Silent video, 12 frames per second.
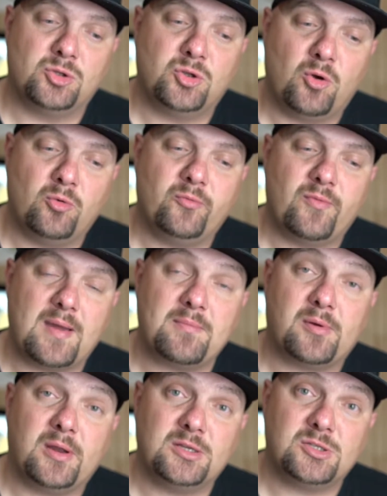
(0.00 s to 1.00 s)
Tone
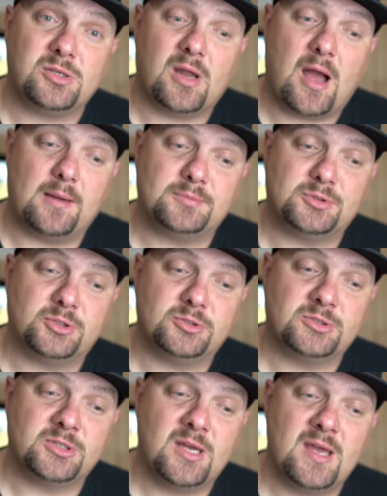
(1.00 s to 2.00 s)
vibration
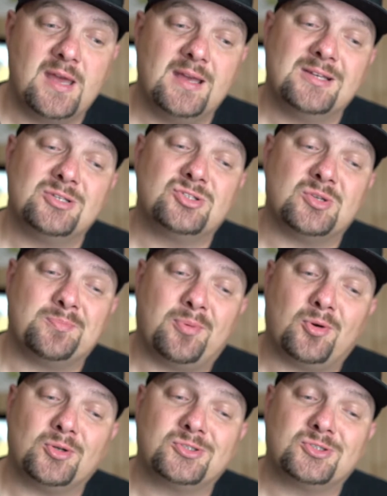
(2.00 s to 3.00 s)
options.
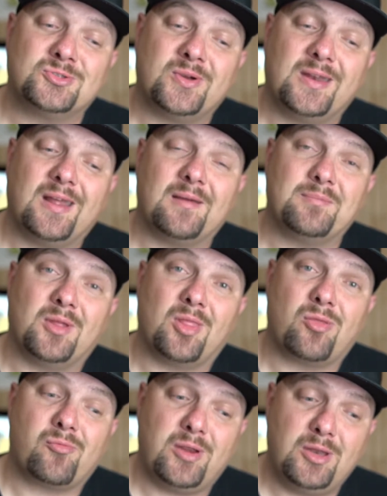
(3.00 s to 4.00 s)
Supports training up to
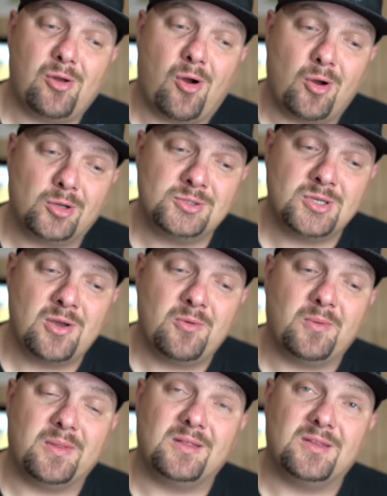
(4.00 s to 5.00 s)
3 dogs
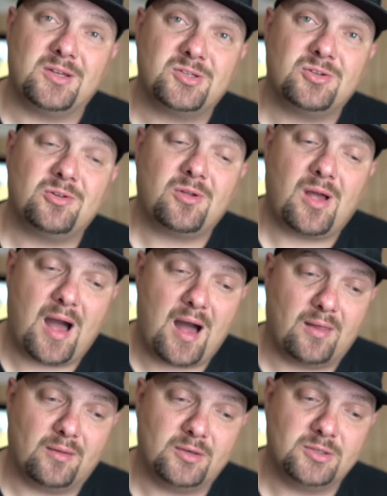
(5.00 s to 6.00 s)
with additional
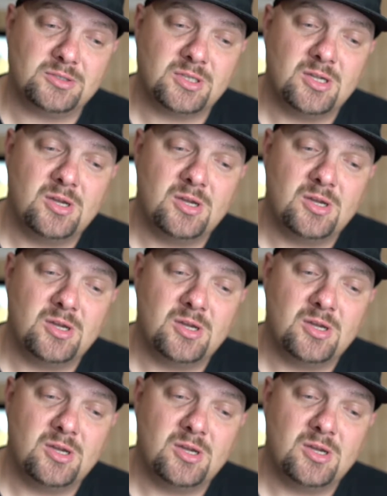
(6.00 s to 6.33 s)
collars.